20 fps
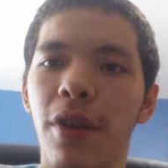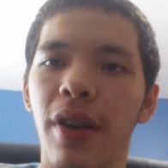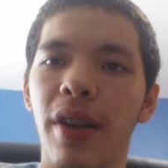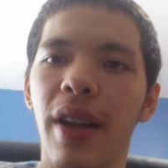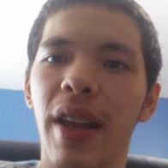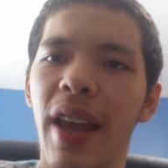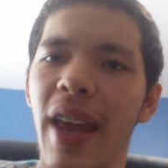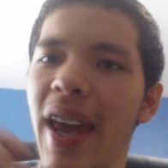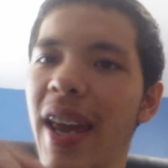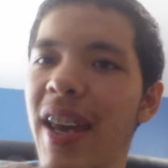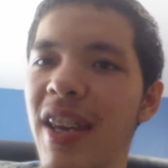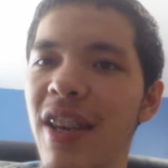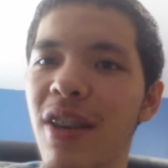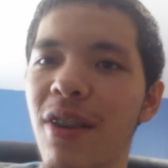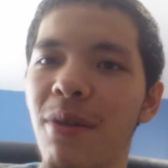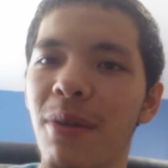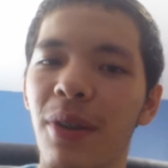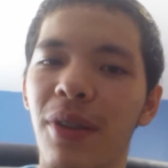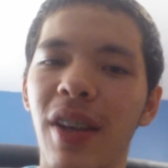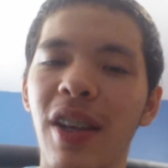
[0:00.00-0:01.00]
they're gonna hate
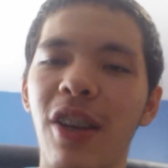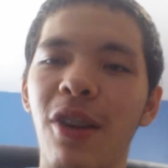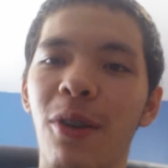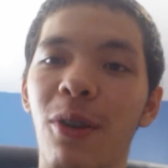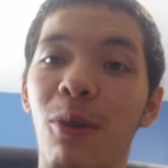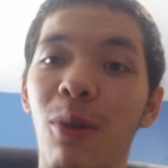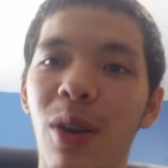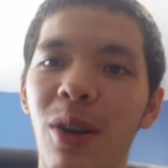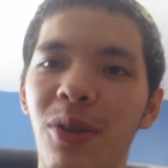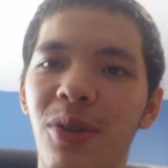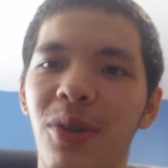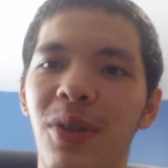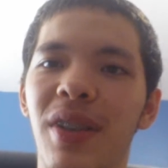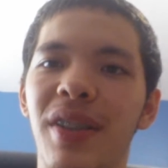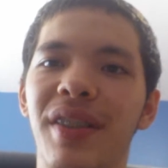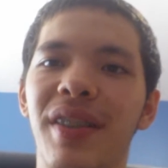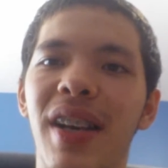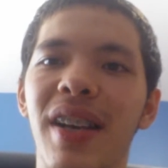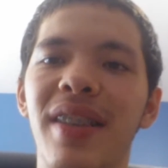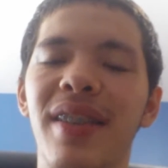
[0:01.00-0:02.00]
you or think you're gross or
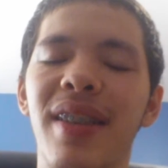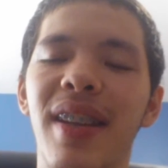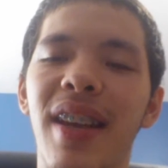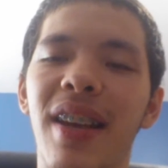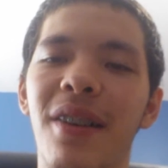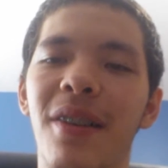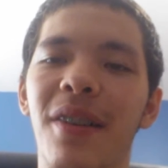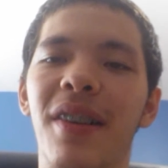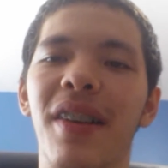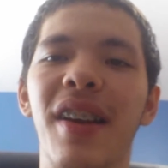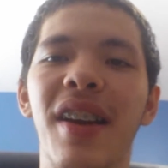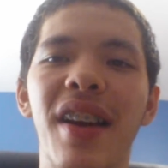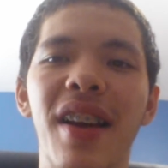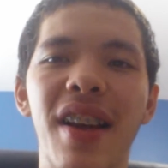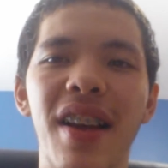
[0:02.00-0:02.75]
disgusting or